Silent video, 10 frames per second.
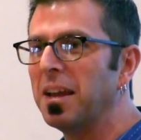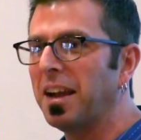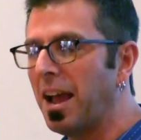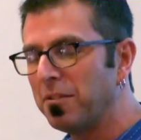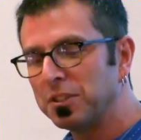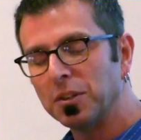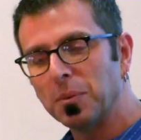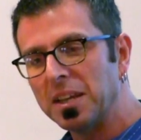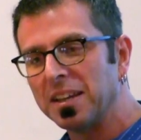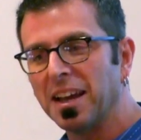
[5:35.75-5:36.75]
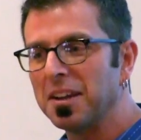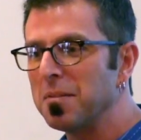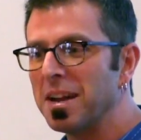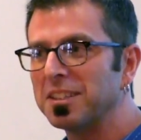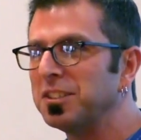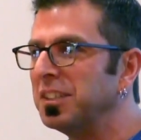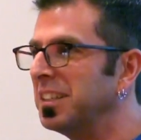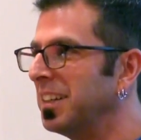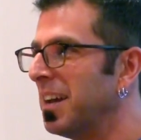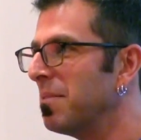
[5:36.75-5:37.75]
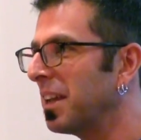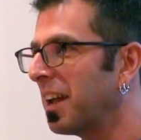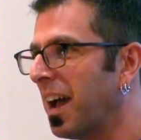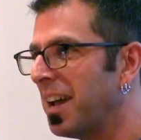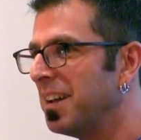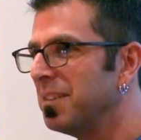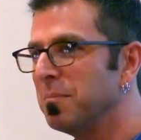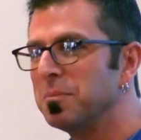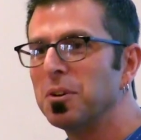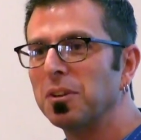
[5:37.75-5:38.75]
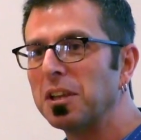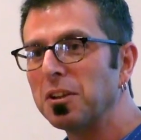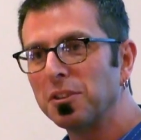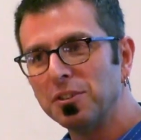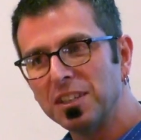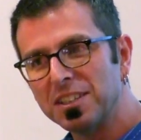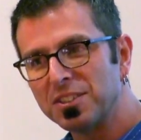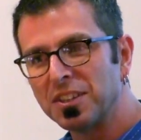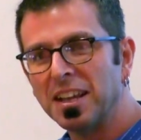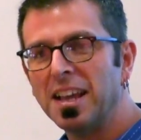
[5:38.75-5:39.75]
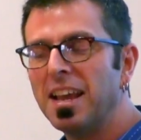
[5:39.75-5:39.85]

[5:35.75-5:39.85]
And after a week, I go back to Gene and I'm like, I am totally clueless.